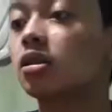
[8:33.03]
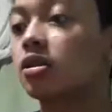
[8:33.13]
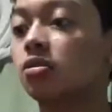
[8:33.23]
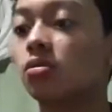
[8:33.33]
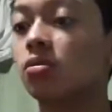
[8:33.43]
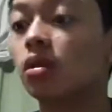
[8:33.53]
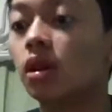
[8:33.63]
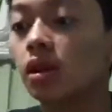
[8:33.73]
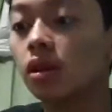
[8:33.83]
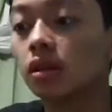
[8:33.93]
So,
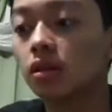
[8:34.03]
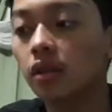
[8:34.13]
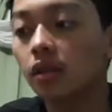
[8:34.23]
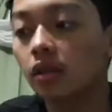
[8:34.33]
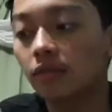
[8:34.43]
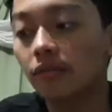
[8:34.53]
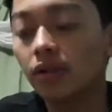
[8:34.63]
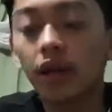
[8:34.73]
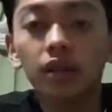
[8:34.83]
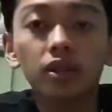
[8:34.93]
if
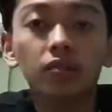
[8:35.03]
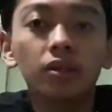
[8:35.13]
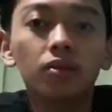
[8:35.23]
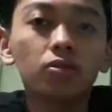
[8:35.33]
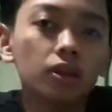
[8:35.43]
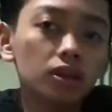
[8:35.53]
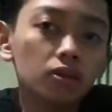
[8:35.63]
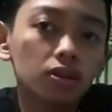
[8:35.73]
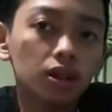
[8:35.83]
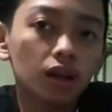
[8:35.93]
you guys naman notice
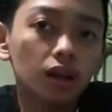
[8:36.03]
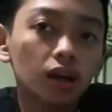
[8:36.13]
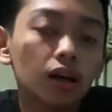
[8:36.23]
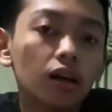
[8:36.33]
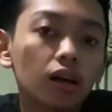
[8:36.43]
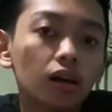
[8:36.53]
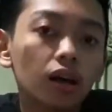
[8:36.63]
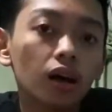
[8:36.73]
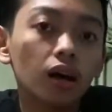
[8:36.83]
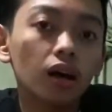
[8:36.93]
doon sa
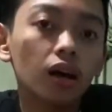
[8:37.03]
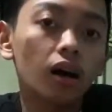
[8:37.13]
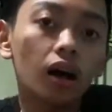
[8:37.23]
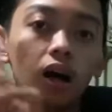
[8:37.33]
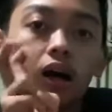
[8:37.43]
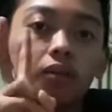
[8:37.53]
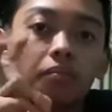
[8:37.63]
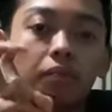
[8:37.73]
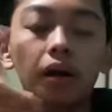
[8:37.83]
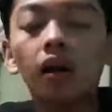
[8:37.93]

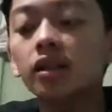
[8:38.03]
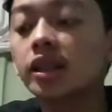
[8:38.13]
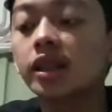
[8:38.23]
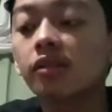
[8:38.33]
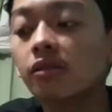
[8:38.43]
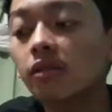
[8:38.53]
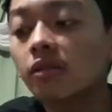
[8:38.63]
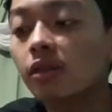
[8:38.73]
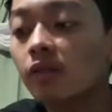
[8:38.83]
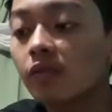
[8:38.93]

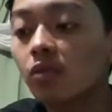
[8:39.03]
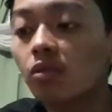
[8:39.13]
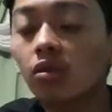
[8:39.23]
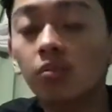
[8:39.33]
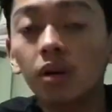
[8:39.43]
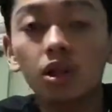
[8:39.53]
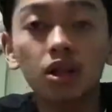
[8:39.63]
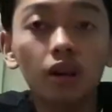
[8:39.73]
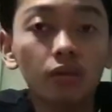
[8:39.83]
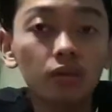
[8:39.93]
unboxing review ko ng mga
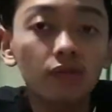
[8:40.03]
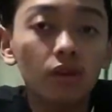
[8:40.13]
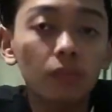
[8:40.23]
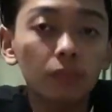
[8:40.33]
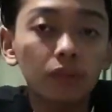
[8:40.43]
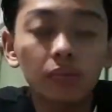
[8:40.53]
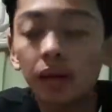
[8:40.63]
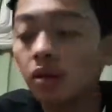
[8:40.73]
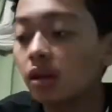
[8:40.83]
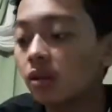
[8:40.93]
Star Wars Funko Pops na
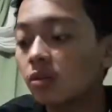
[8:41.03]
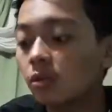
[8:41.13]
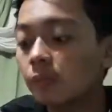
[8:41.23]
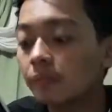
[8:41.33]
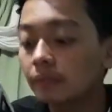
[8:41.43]
meron ako,